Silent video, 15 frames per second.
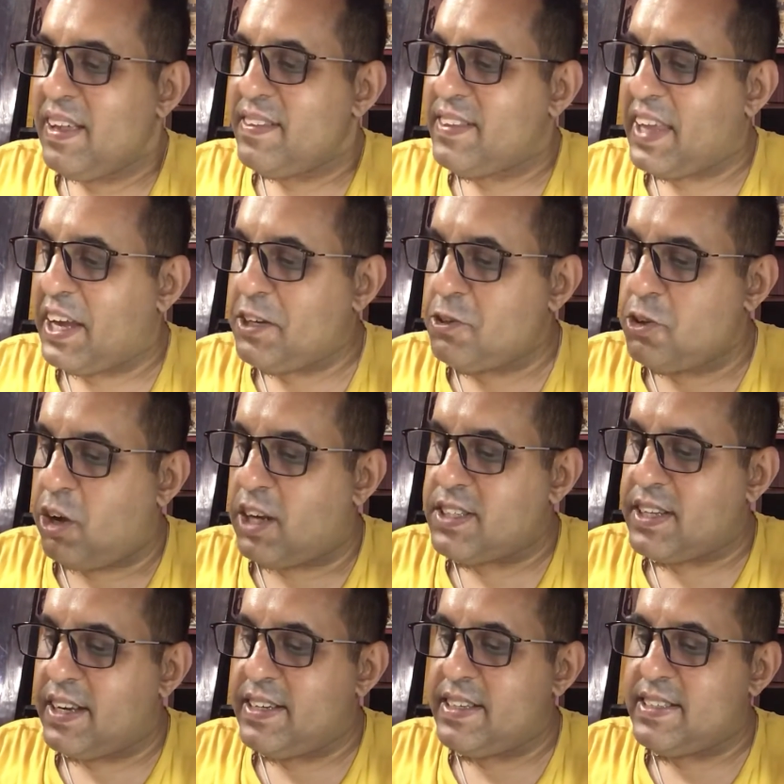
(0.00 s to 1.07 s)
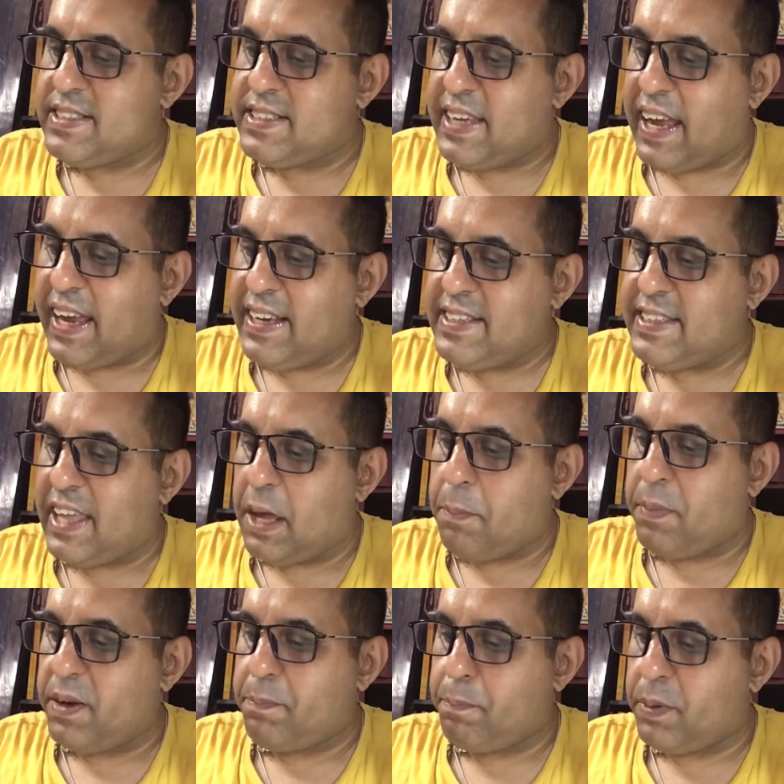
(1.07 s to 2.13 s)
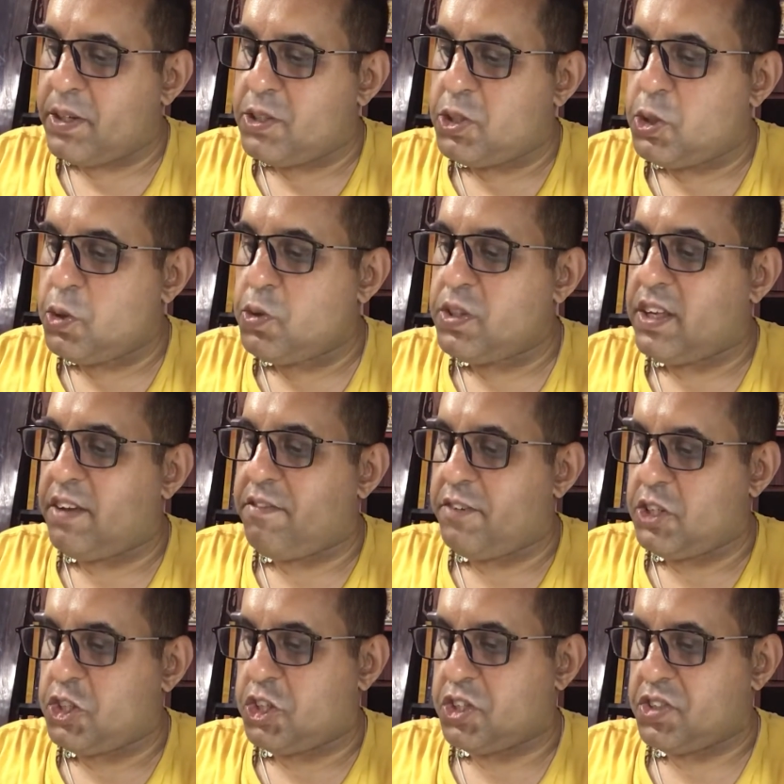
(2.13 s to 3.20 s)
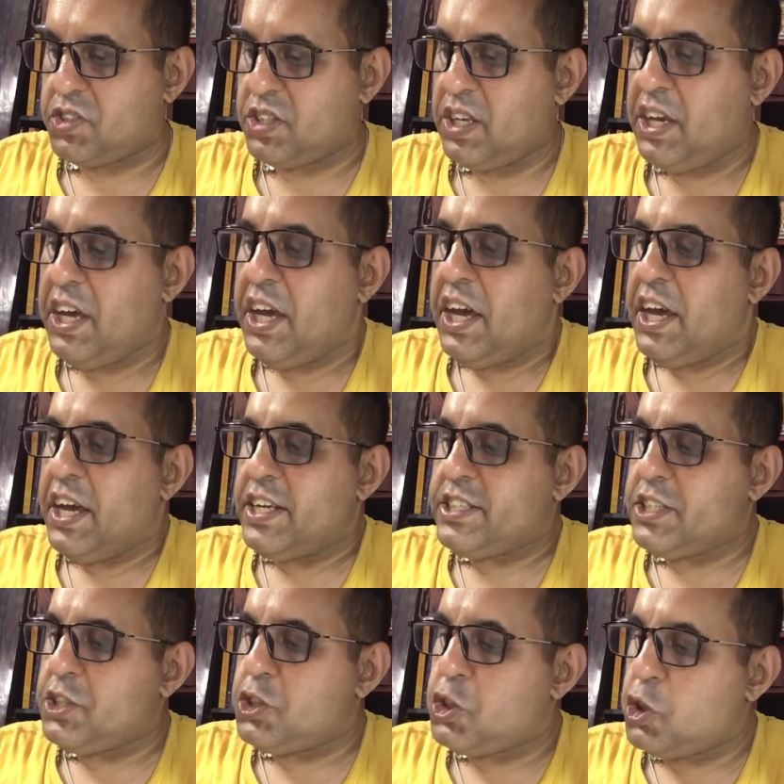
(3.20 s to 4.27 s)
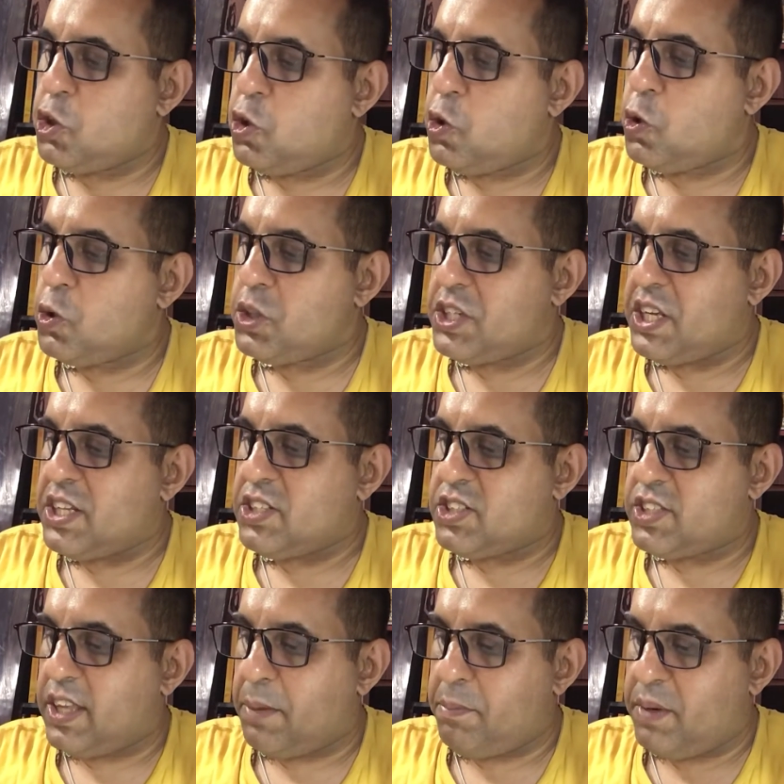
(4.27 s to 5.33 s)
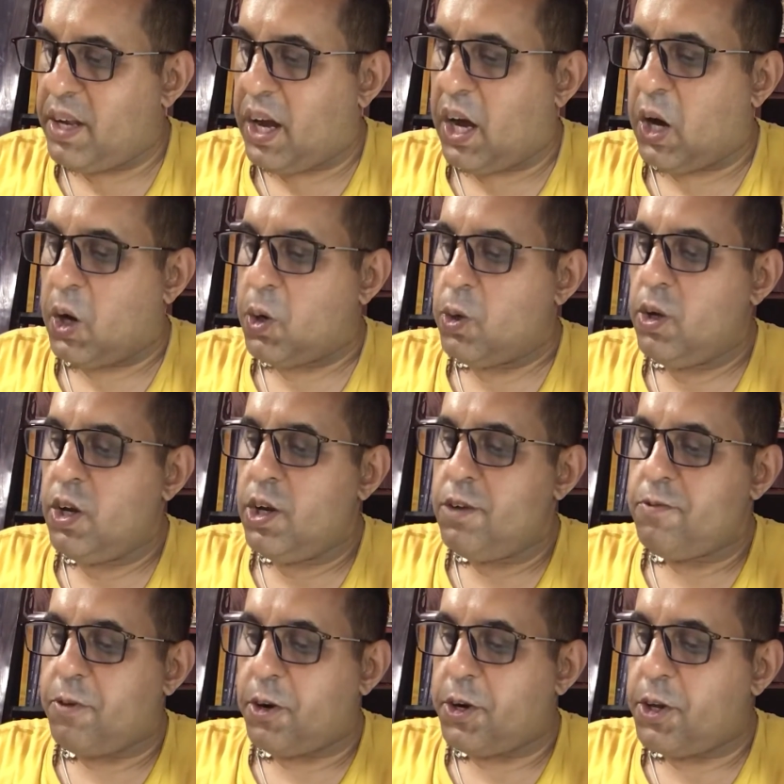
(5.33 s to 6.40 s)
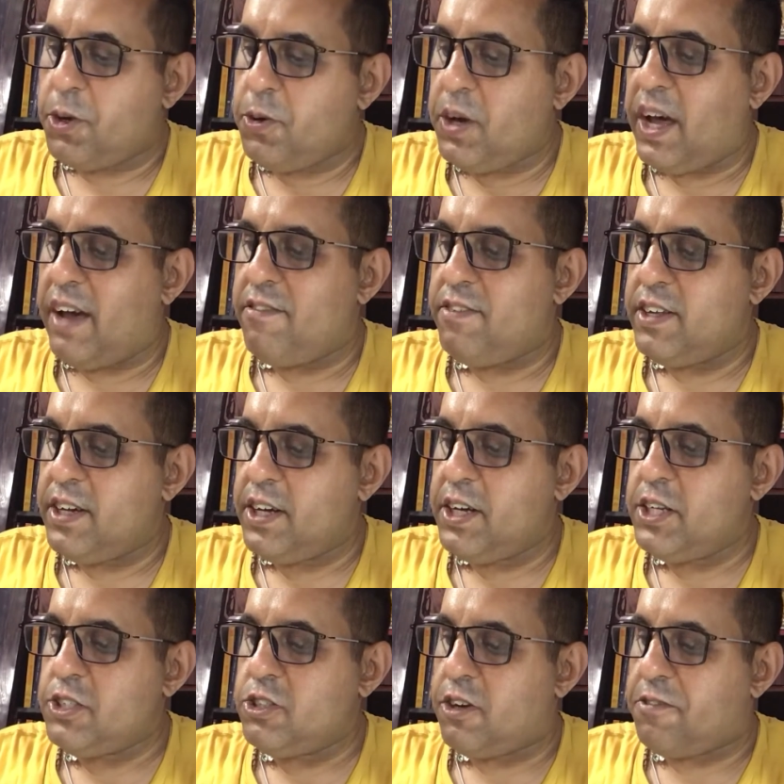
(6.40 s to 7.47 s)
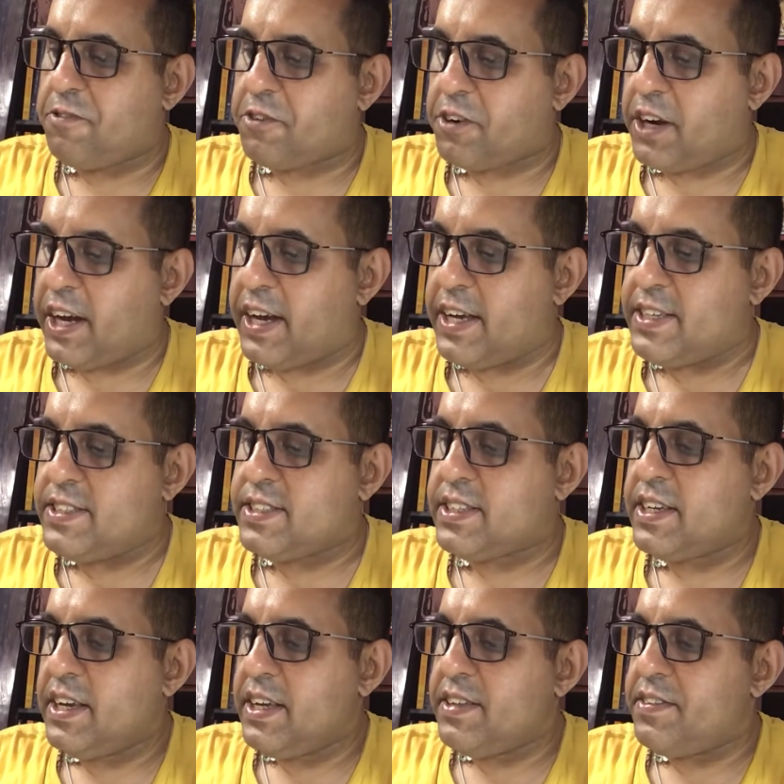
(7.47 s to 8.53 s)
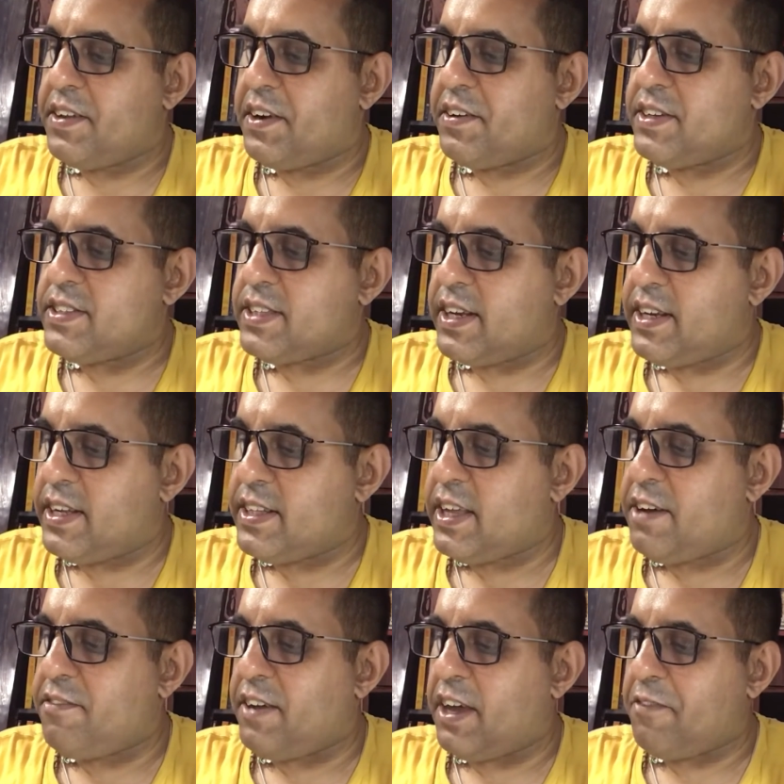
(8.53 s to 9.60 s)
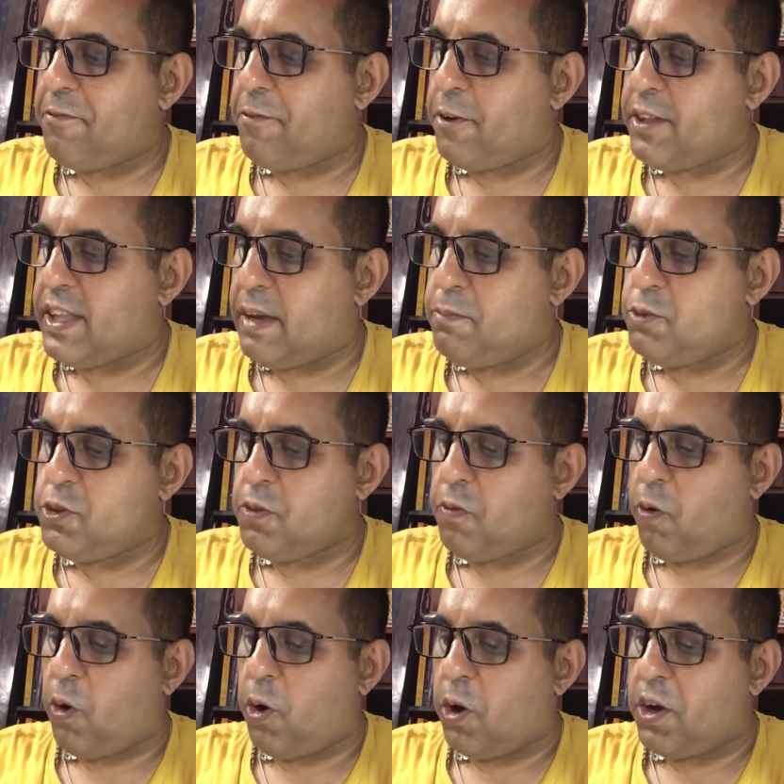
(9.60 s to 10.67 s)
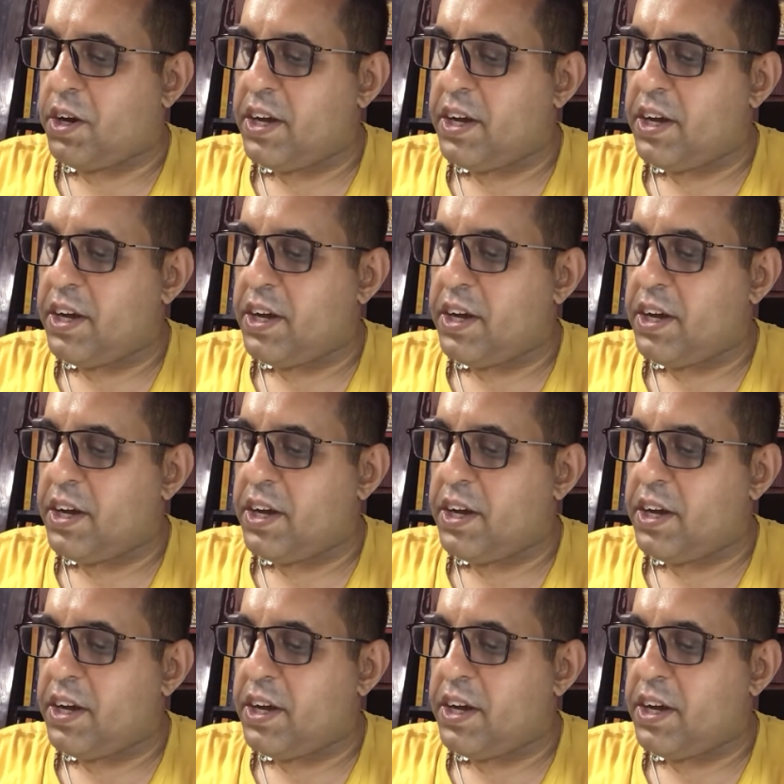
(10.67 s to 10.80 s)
They do not understand, they but pursue their wishes. It is you who teach them now, for you have learned of Christ. There is another way for them to walk.